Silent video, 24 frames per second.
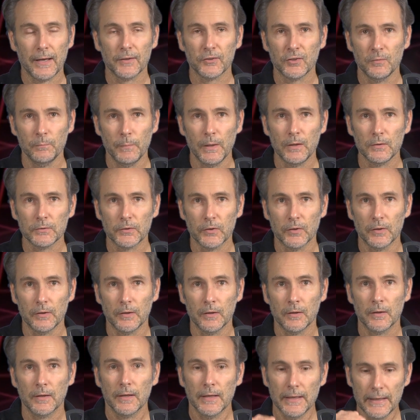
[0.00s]
hasn't
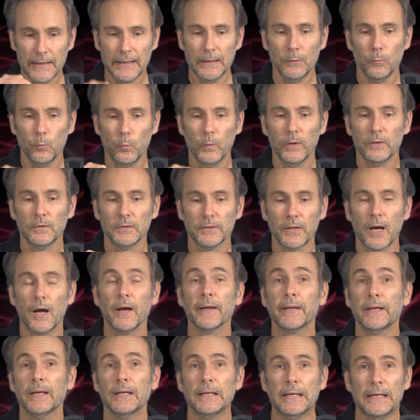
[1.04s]
melted, it will
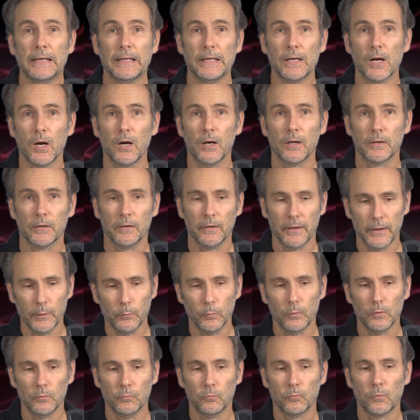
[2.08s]
not get any hotter.
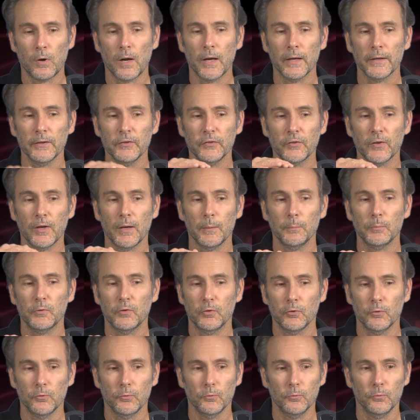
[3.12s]
It will rise up
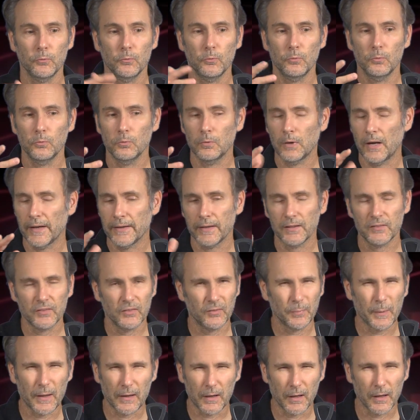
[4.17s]
to, I guess
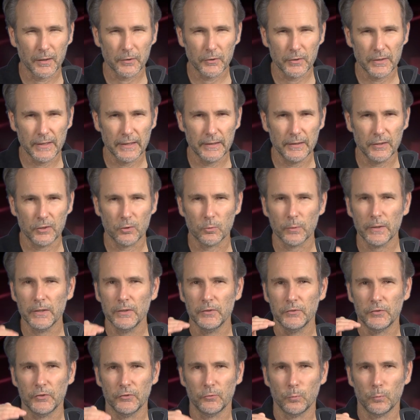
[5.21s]
it's about one hundred eighty
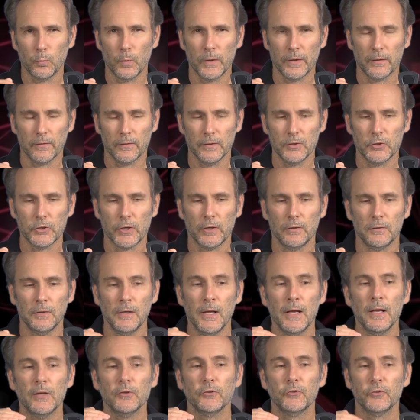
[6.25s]
degrees is where the gel
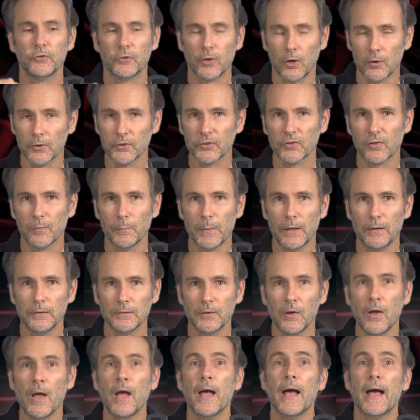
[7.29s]
starts to
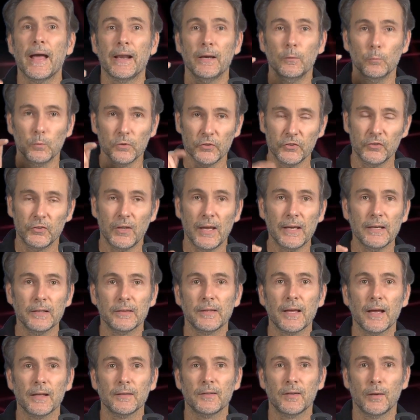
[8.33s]
melt, and it will stay at
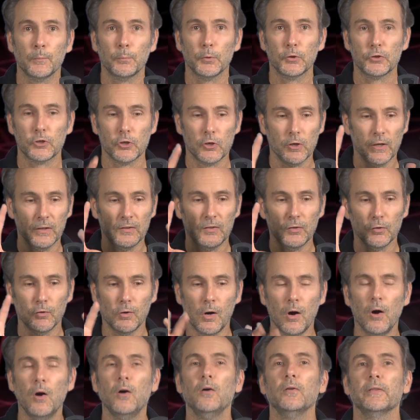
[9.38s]
that temperature
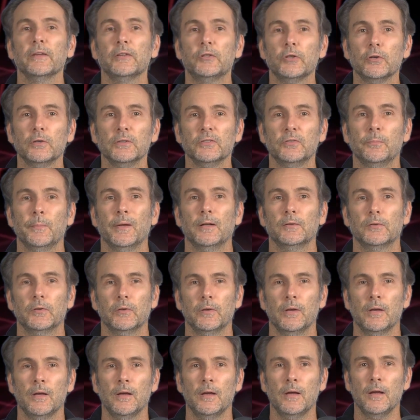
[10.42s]
until all the gel is
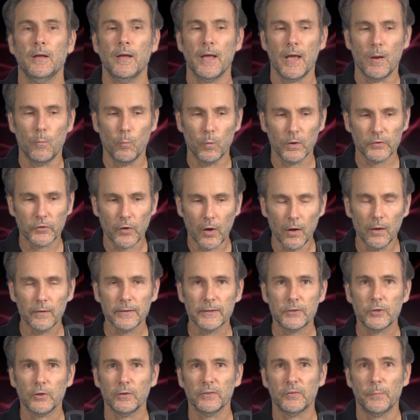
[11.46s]
melted. And once all
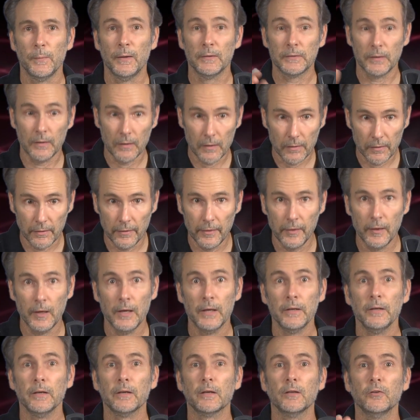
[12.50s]
the gel is melted,
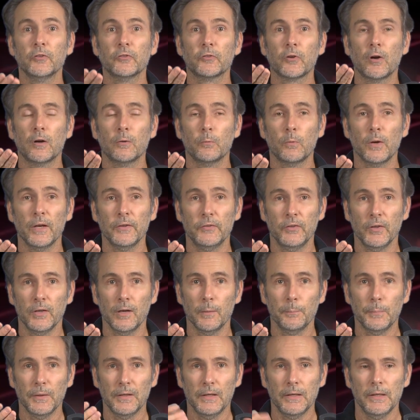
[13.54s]
then it can start rising
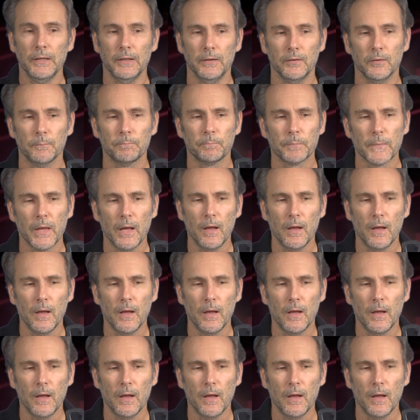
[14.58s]
up in heat.